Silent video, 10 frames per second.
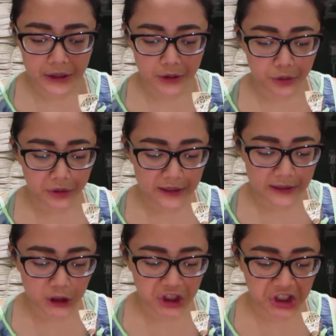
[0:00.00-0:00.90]

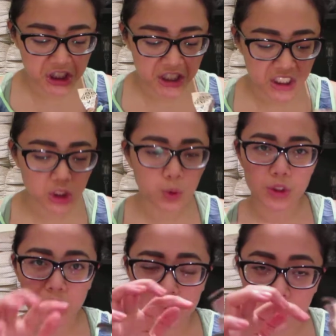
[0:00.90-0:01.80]
greenish tinge,
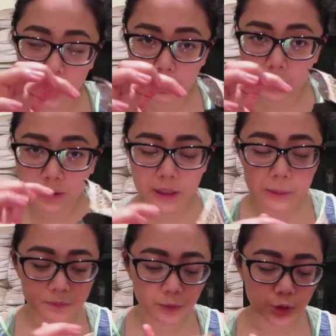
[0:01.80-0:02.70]
which is the upper
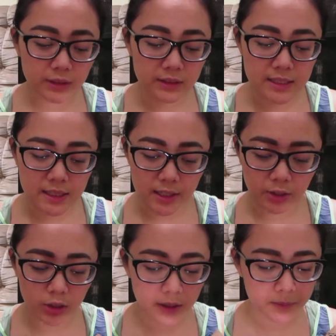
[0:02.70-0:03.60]
layer with the design
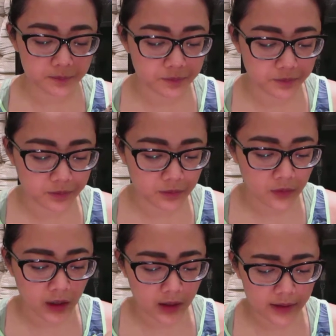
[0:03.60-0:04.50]
on it.
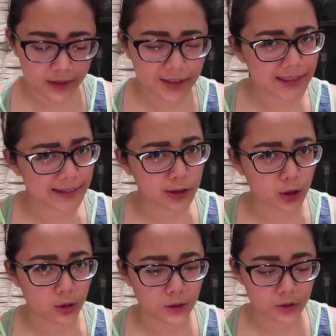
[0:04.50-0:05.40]
And I think that's like a
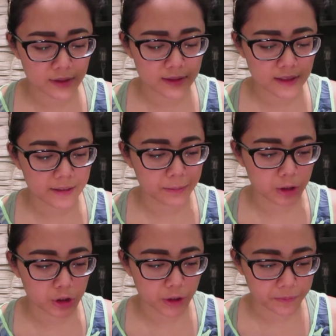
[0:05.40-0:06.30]
cocoa design, I'm
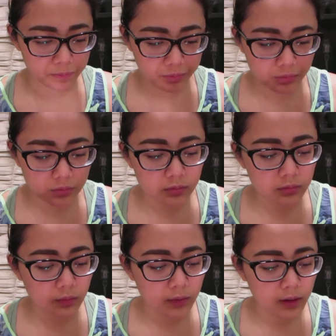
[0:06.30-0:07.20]
not sure.
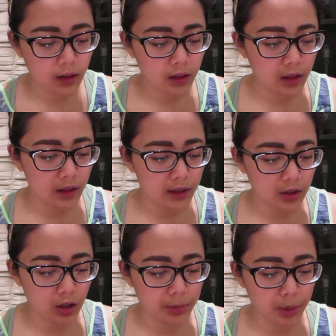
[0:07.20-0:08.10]
And
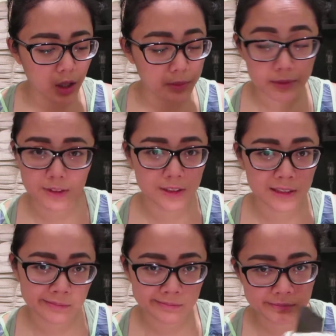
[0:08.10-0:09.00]
on the bottom is just
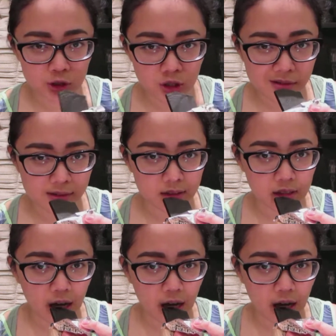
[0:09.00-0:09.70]
chocolate.